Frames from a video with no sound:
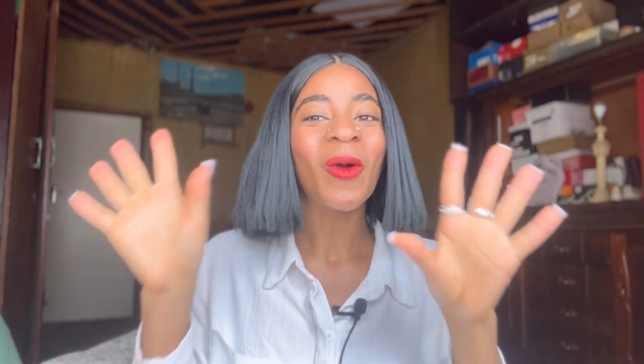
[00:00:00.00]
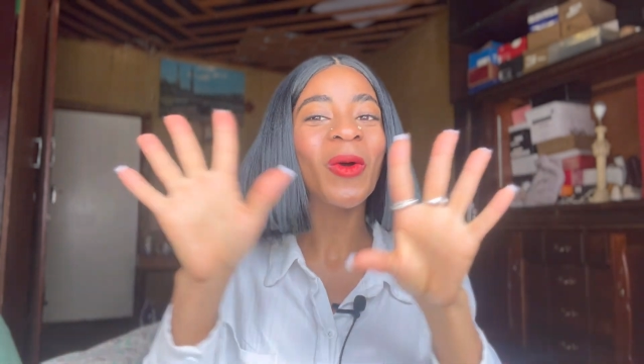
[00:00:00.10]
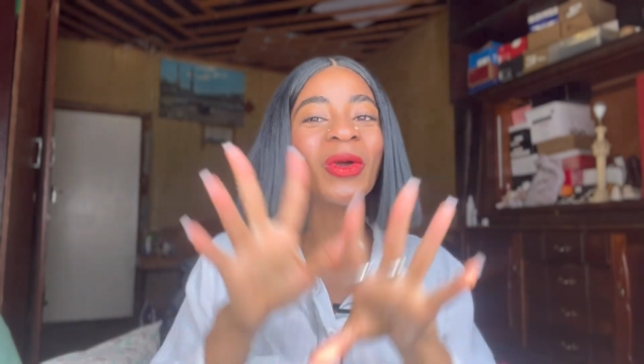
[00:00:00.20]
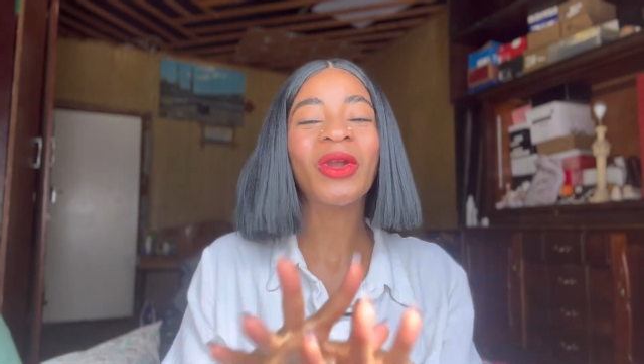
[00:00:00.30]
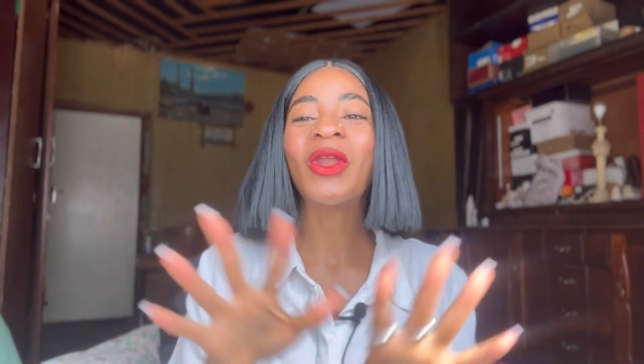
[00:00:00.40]

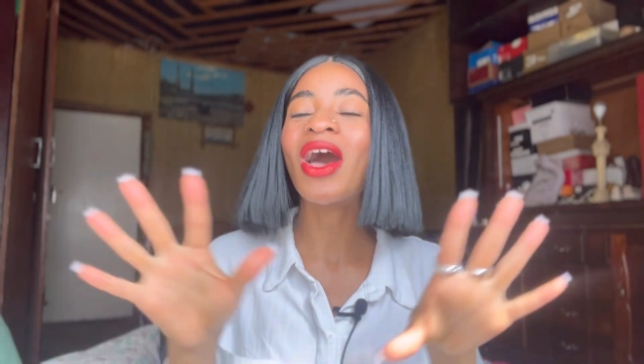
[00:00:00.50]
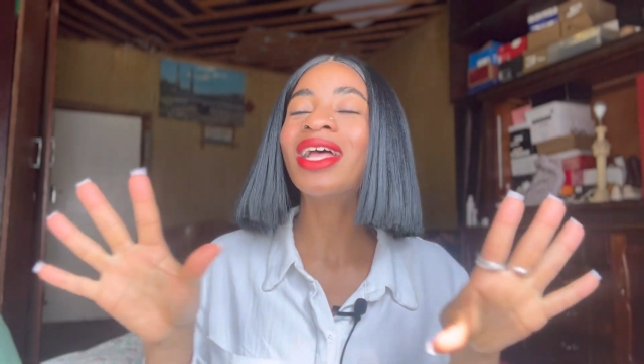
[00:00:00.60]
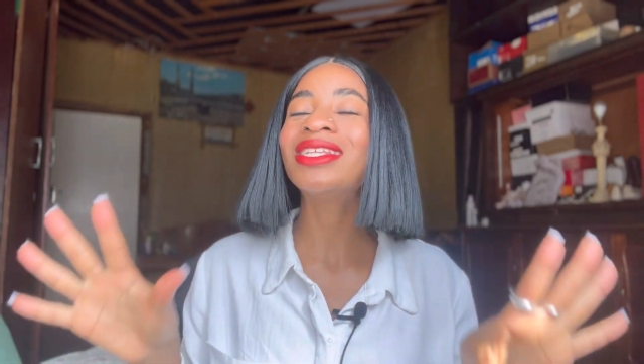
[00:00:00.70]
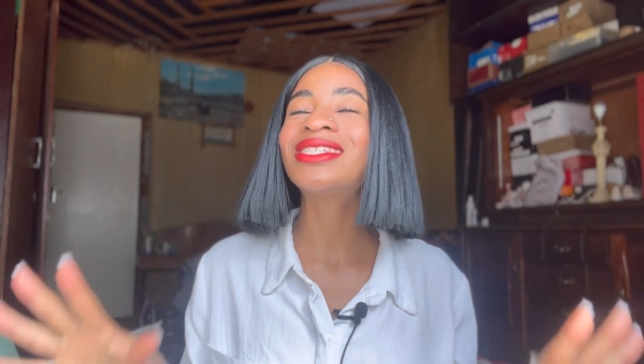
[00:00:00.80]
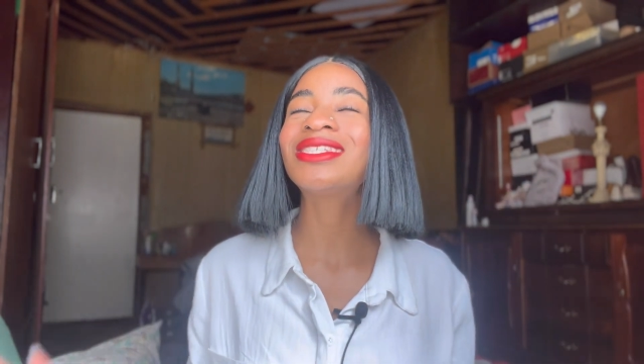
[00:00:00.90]
or not
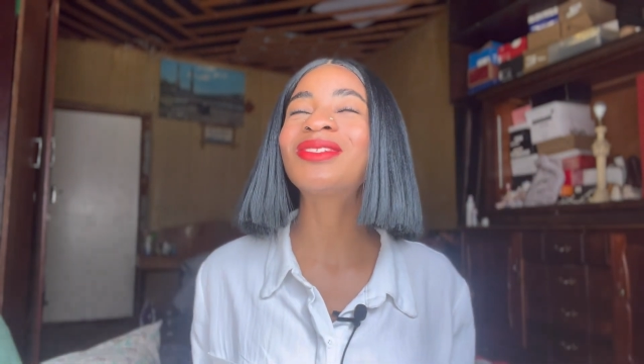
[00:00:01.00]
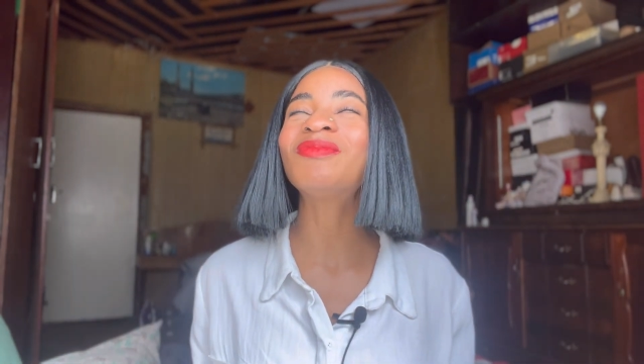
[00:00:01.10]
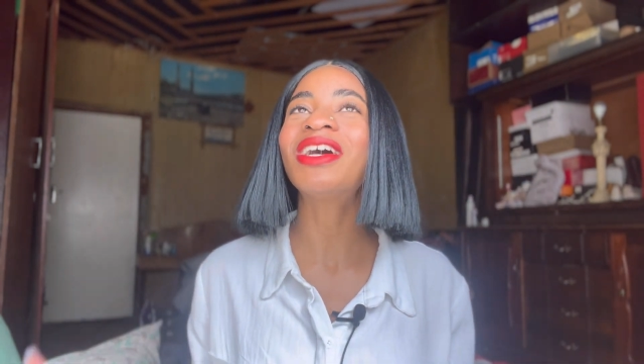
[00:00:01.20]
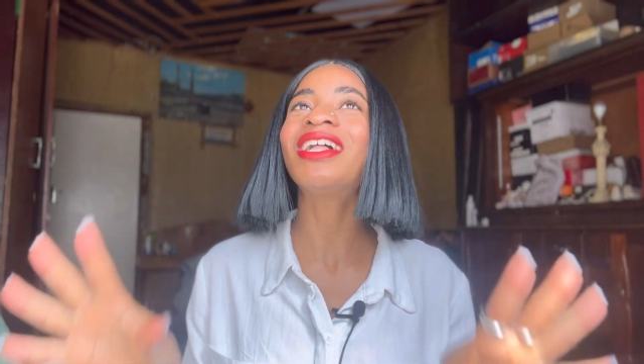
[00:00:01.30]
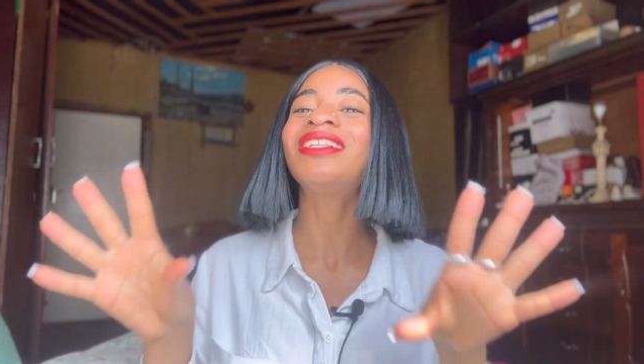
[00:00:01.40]

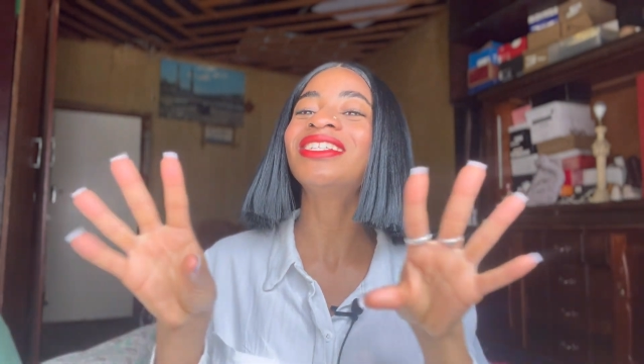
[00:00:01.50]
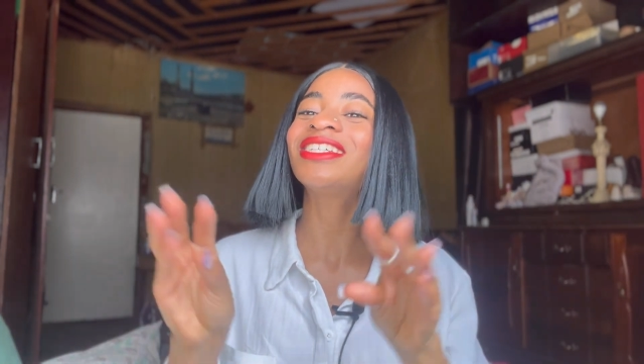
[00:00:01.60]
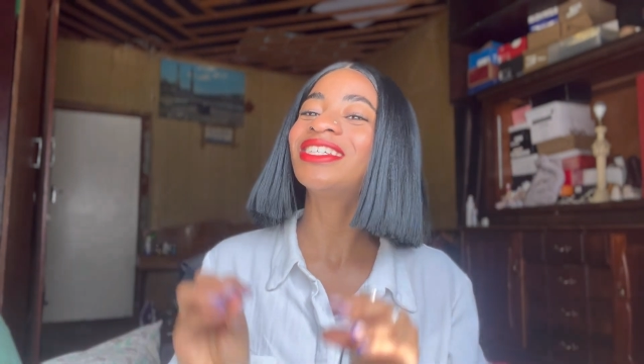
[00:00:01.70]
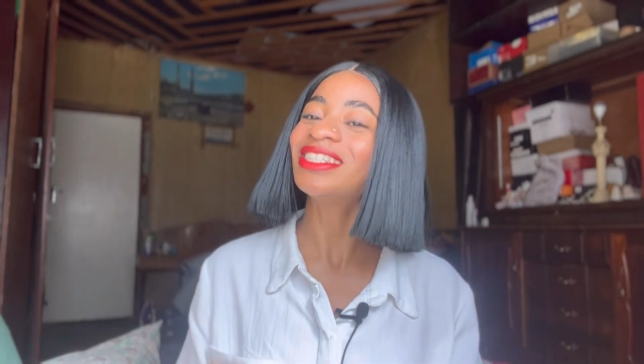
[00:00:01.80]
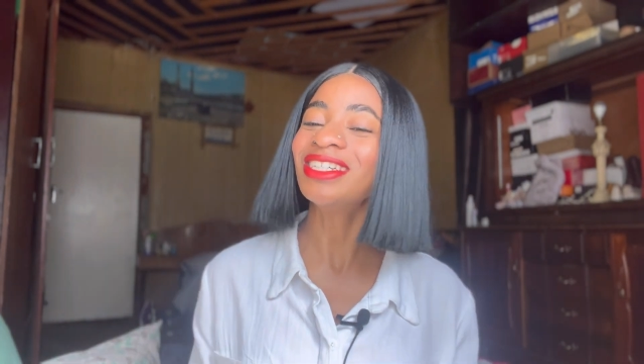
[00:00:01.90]
smell
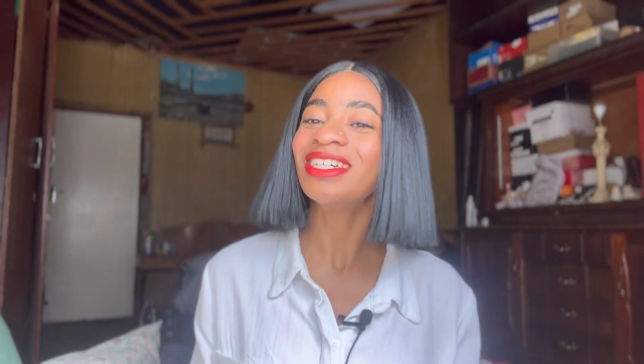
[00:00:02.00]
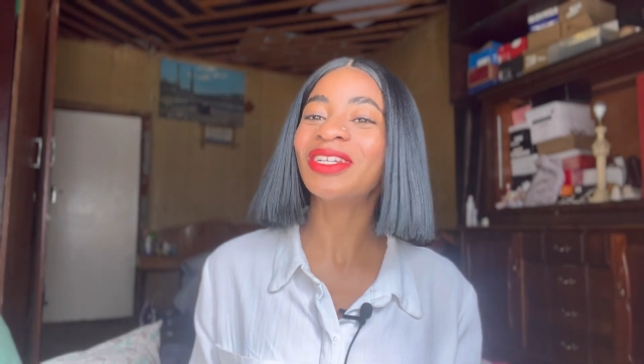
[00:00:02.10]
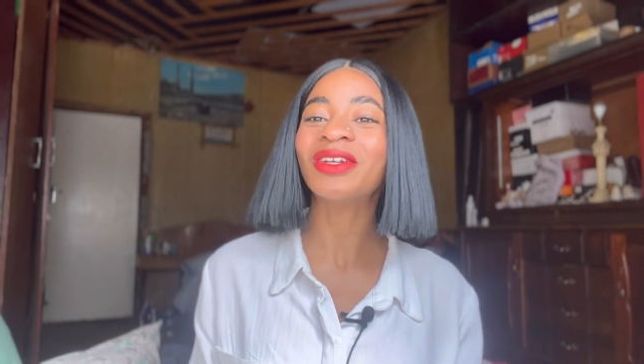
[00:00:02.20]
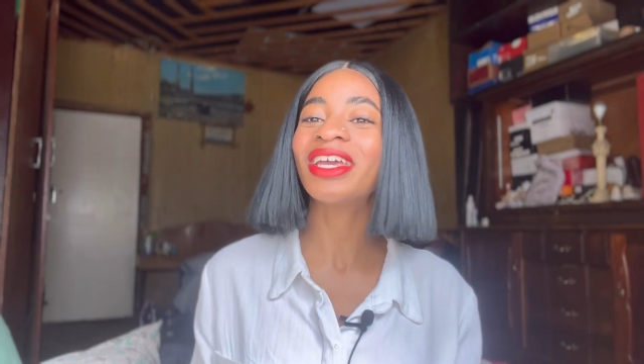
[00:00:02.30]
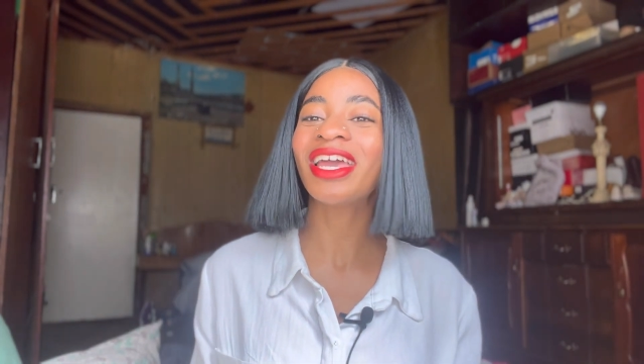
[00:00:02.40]
good
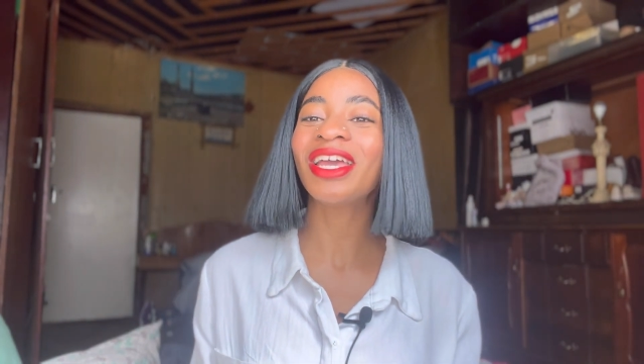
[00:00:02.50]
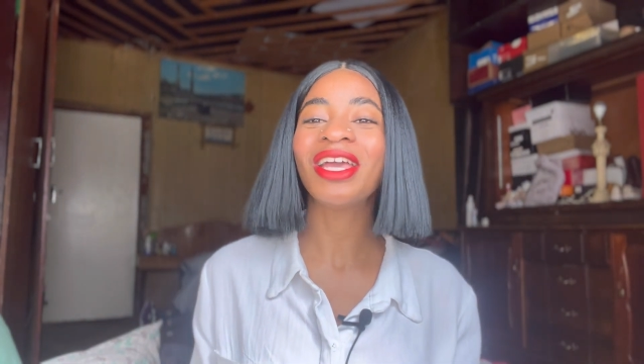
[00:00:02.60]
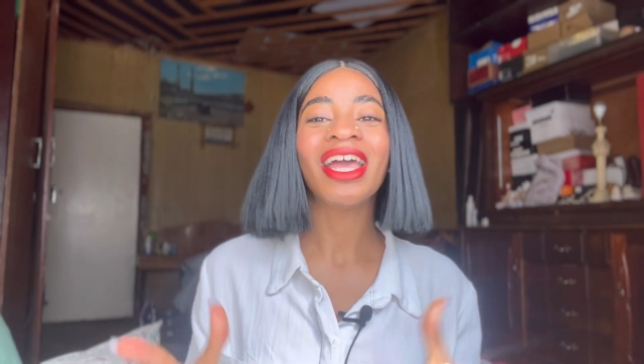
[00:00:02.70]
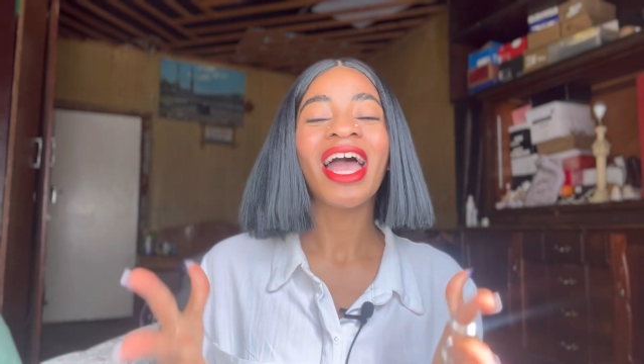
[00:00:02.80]
okay